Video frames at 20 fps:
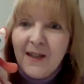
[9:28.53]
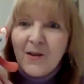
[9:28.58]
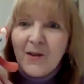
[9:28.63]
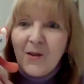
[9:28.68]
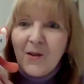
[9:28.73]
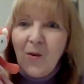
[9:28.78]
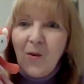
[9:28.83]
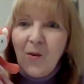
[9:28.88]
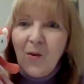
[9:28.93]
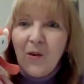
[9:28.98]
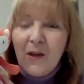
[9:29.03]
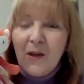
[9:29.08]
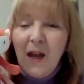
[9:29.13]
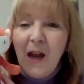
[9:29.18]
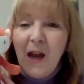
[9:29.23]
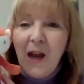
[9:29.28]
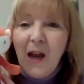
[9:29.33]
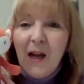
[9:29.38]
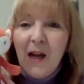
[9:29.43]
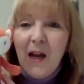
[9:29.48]
So
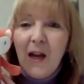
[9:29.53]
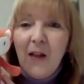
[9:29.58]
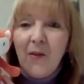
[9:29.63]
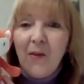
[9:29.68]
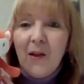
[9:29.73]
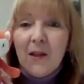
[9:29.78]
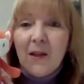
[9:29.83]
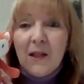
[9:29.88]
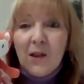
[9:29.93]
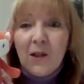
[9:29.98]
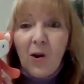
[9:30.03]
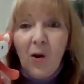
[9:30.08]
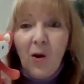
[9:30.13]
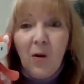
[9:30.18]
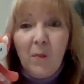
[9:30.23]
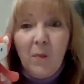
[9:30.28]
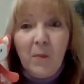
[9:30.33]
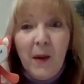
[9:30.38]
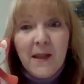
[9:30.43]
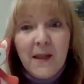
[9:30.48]
yeah, this is
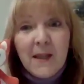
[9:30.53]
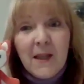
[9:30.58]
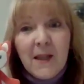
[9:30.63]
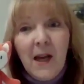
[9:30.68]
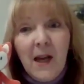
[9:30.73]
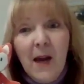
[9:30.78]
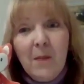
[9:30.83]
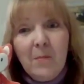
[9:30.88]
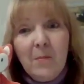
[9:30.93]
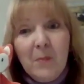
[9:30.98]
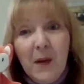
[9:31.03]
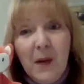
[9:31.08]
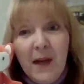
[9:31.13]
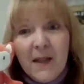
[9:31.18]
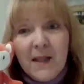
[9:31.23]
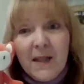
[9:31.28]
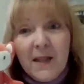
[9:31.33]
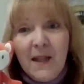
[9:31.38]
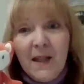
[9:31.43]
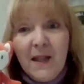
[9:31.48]
called Bedtime
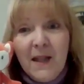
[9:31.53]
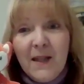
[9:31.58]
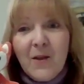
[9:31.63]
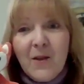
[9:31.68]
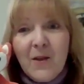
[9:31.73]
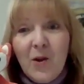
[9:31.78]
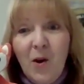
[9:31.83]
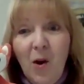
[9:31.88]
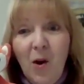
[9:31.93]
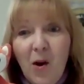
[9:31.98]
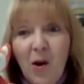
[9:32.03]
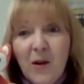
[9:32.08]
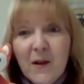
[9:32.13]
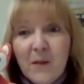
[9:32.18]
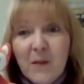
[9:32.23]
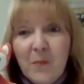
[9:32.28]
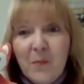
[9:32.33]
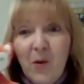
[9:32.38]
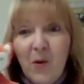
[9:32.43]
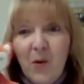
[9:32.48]
Blessings,
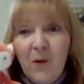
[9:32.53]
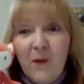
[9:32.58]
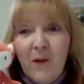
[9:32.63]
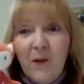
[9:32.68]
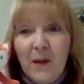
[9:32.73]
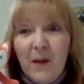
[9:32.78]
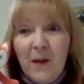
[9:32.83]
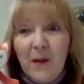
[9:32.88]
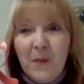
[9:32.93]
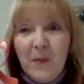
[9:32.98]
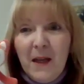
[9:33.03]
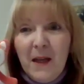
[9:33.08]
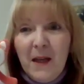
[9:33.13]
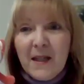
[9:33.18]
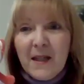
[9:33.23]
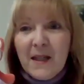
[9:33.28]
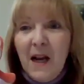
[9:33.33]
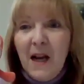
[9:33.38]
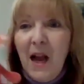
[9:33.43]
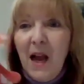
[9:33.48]
God's Perfect Peace.